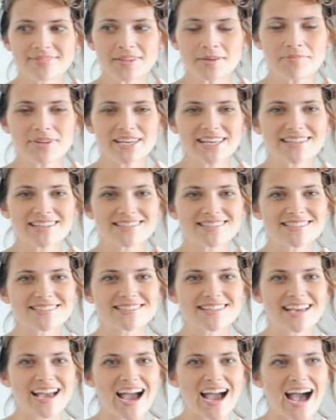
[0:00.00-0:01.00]
because
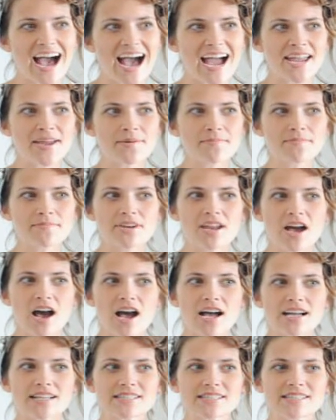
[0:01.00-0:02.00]

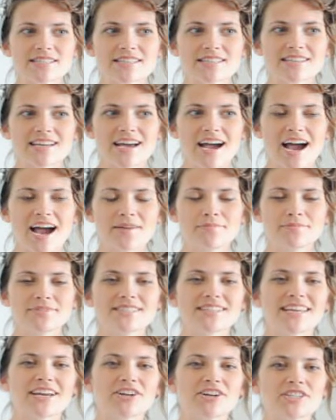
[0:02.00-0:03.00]
I'm
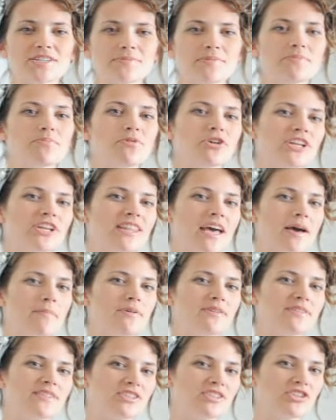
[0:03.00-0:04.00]
scared to be put in that
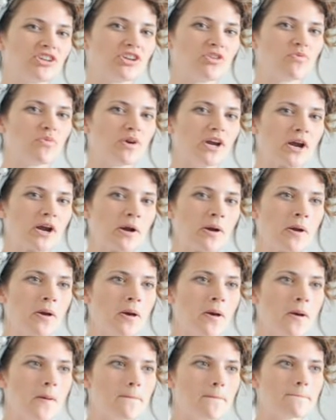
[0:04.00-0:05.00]
position where
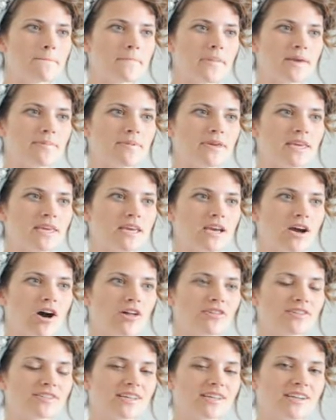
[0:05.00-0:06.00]
maybe
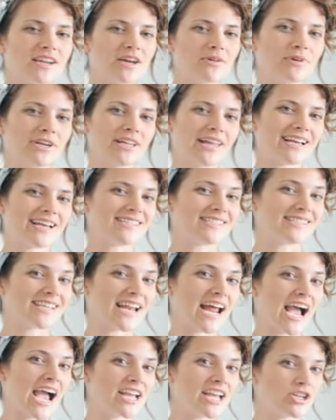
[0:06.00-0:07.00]
all of a sudden I realize
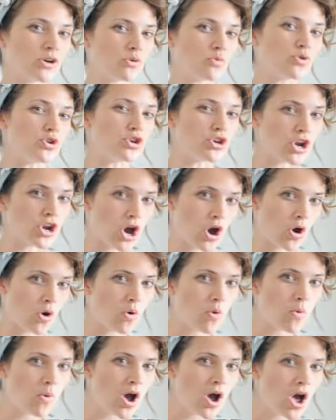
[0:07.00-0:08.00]
that I don't
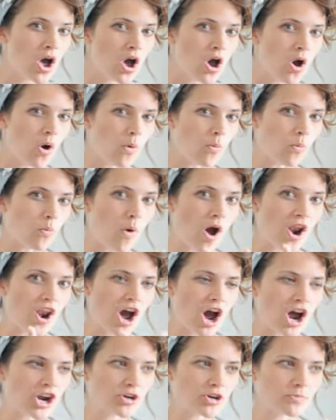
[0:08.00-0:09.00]
know
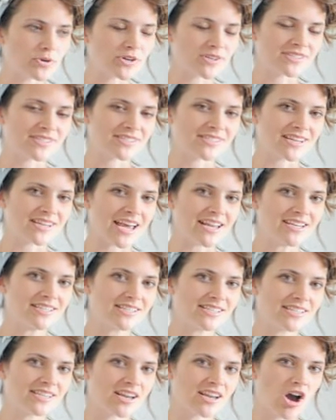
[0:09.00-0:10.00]

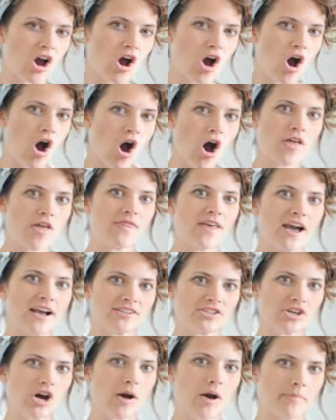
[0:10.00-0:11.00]
100% on that
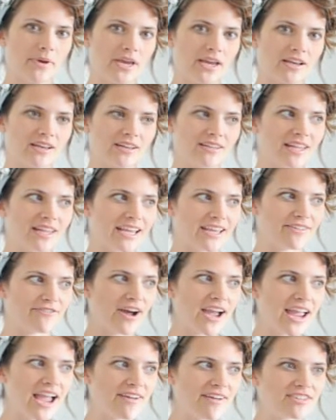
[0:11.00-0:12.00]
topic. Like, if
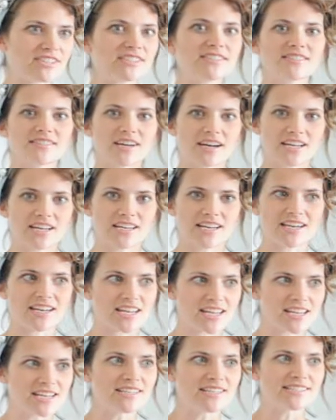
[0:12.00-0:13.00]
I haven't studied
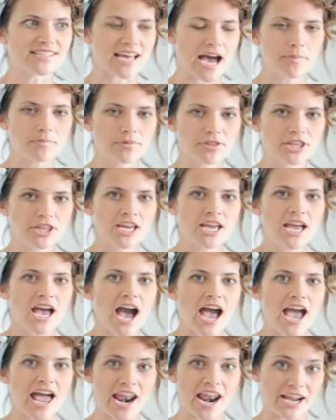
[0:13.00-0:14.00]
it in depth
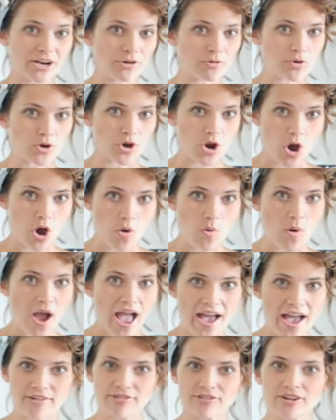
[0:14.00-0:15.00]
and I don't know
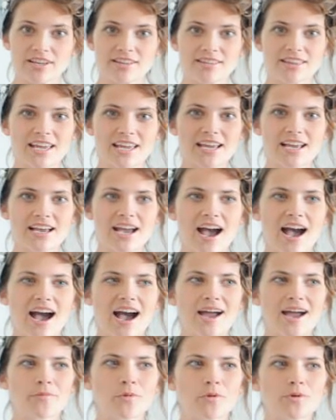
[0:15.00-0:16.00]
everything,
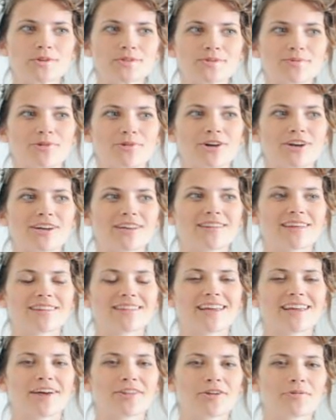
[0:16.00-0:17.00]
I'm always worried that
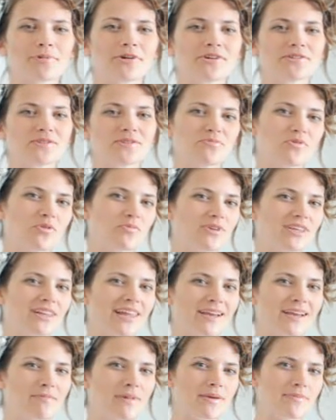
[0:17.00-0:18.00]
the other person will be
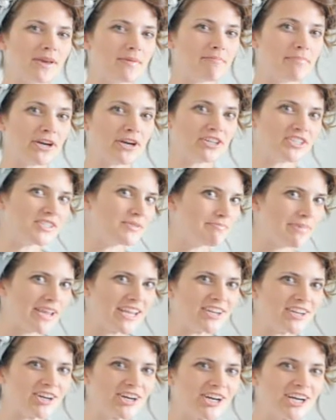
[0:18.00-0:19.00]
like maybe a better
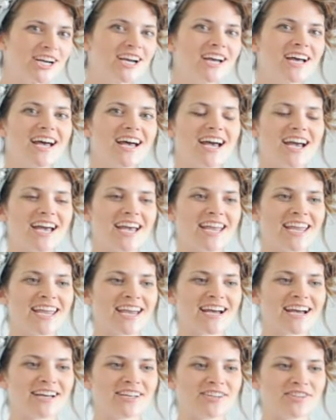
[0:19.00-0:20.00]
debater
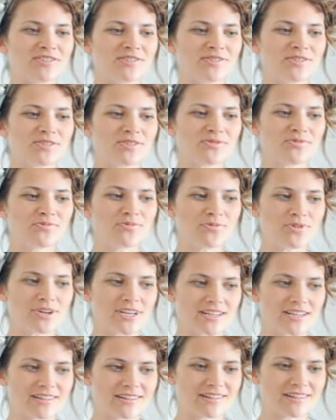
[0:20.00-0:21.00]
and
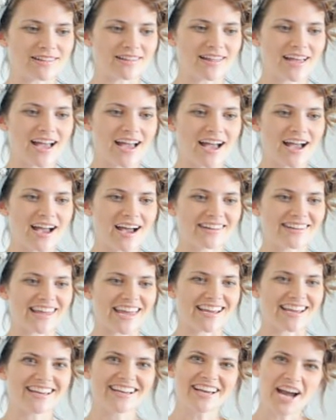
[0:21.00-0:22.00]
will
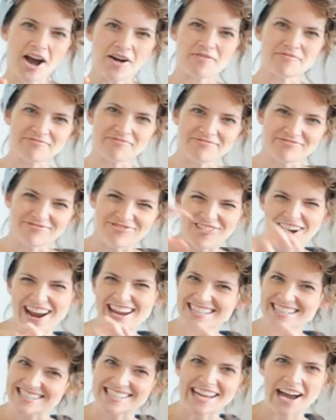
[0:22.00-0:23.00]
like come
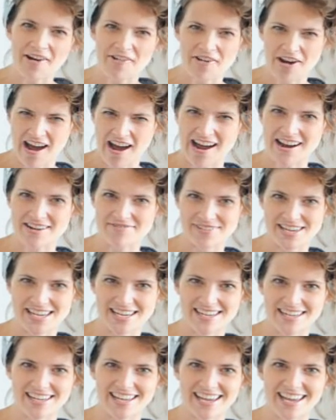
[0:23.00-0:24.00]
right down on
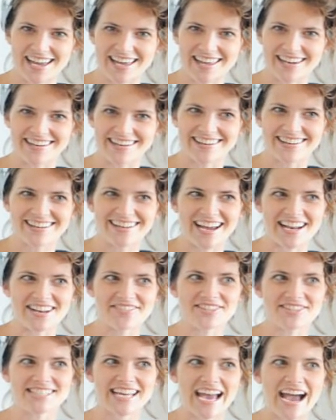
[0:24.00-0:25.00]
me and kind
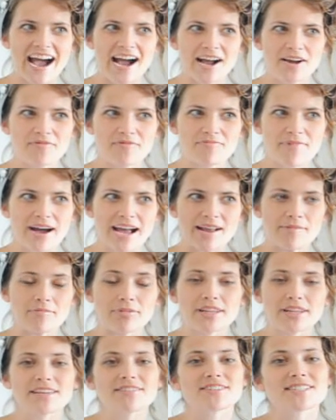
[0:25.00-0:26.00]
of attack my
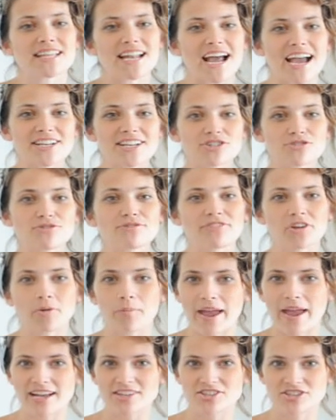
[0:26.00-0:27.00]
beliefs that I do feel
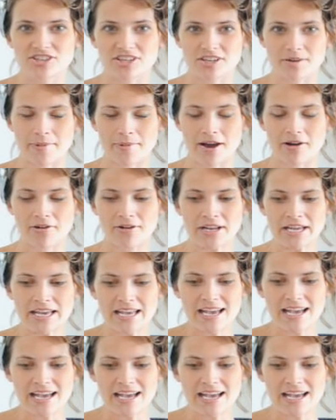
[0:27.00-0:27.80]
passionate about.